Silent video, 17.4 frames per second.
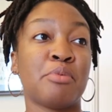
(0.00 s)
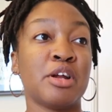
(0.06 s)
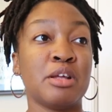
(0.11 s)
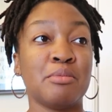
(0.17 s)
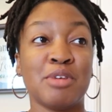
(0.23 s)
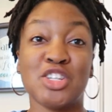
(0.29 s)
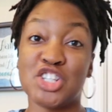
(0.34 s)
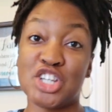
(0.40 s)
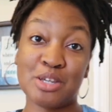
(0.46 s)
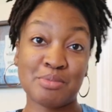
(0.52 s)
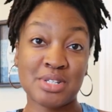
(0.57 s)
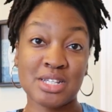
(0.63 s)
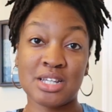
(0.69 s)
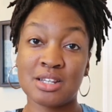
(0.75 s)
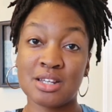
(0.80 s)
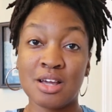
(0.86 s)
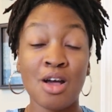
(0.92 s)
pretty much
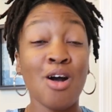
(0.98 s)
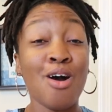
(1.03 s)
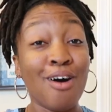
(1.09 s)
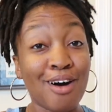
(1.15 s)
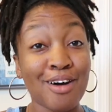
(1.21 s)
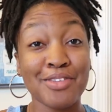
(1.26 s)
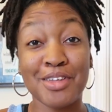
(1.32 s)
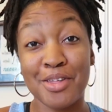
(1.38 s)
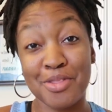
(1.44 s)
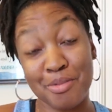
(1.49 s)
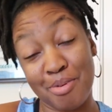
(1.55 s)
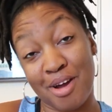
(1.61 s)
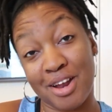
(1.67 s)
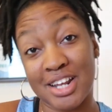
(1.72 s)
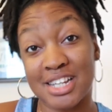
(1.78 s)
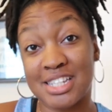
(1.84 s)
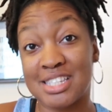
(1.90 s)
emptied all the other
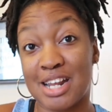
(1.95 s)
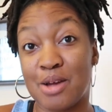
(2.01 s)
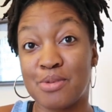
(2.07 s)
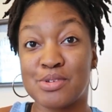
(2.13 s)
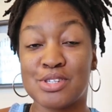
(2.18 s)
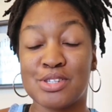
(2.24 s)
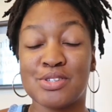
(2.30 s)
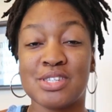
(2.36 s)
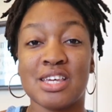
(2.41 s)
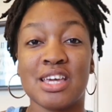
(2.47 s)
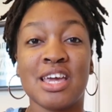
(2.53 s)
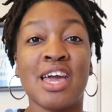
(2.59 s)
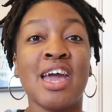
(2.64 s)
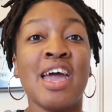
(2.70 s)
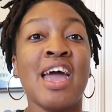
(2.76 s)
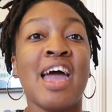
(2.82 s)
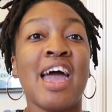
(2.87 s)
products that I was using.